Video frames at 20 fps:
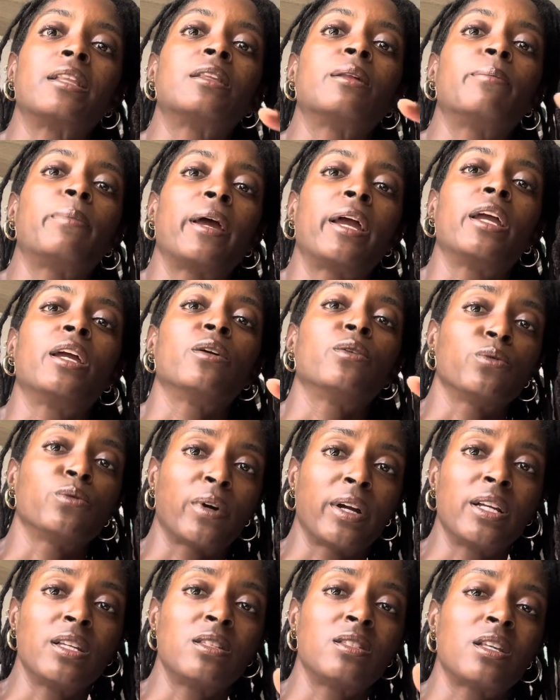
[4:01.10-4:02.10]
the pay and
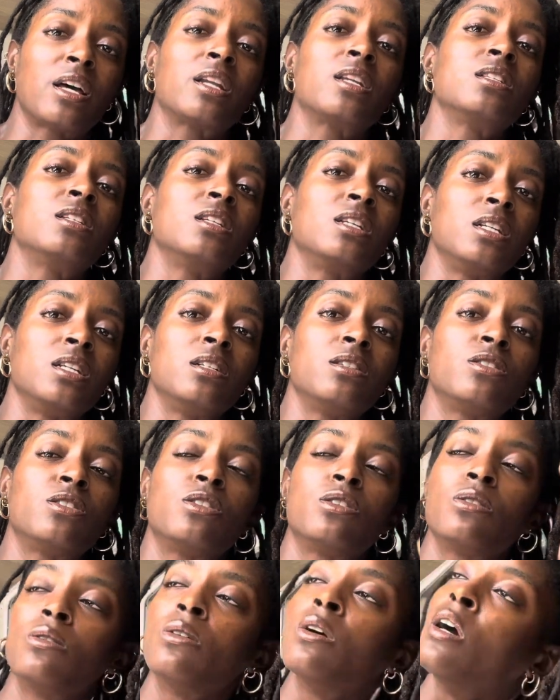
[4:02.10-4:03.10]
race that it needs
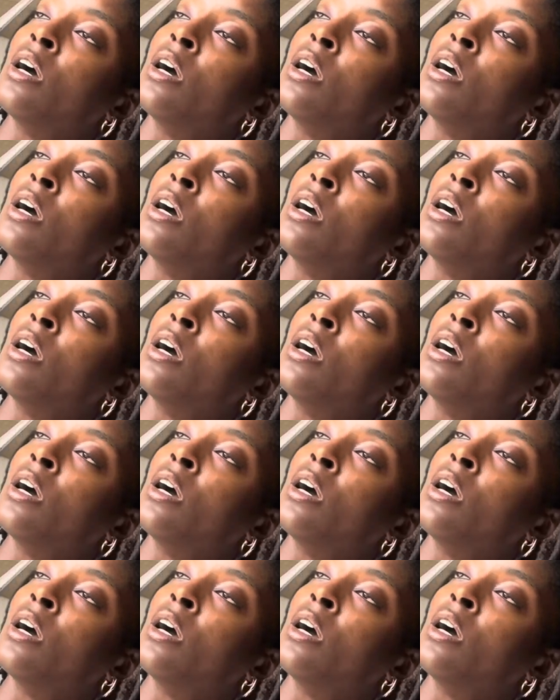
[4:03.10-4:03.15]
to,